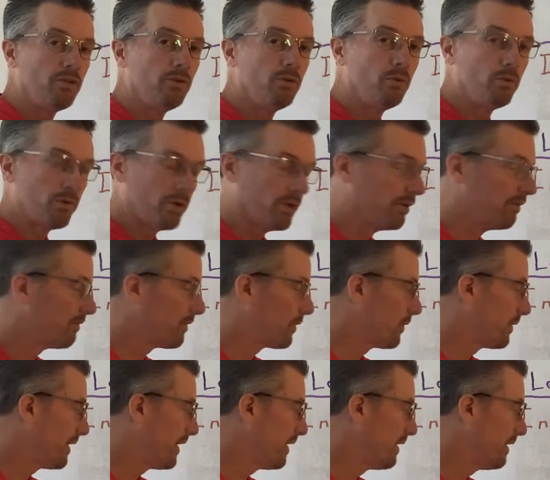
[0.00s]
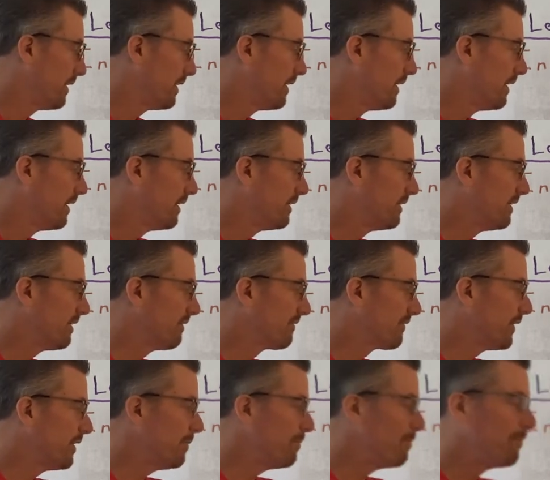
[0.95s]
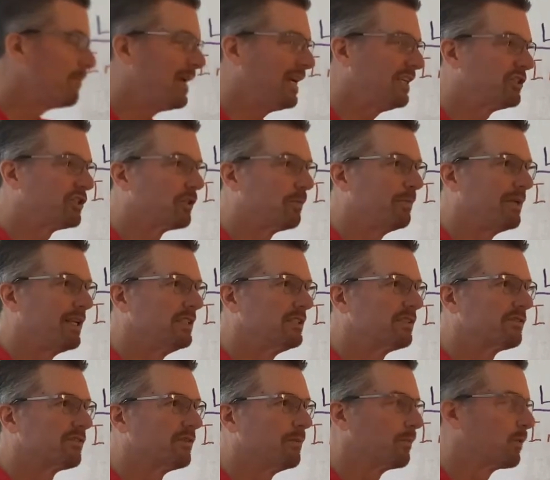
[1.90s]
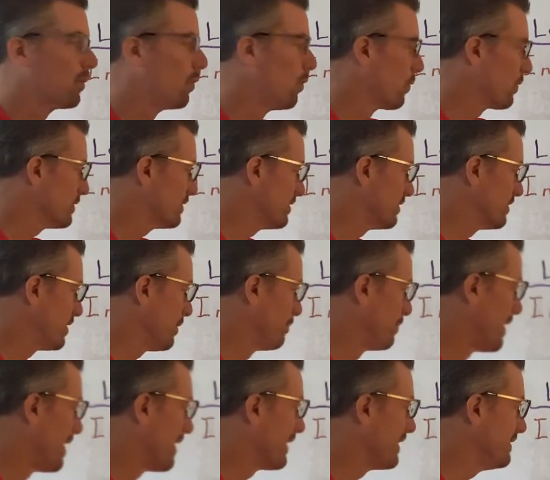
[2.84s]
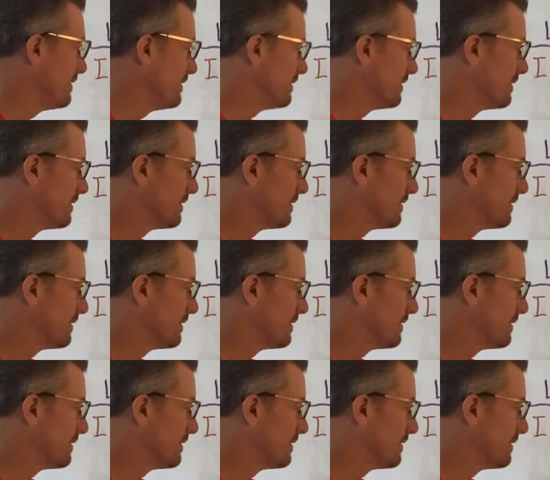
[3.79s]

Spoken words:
converting different measurements from quarts to pints,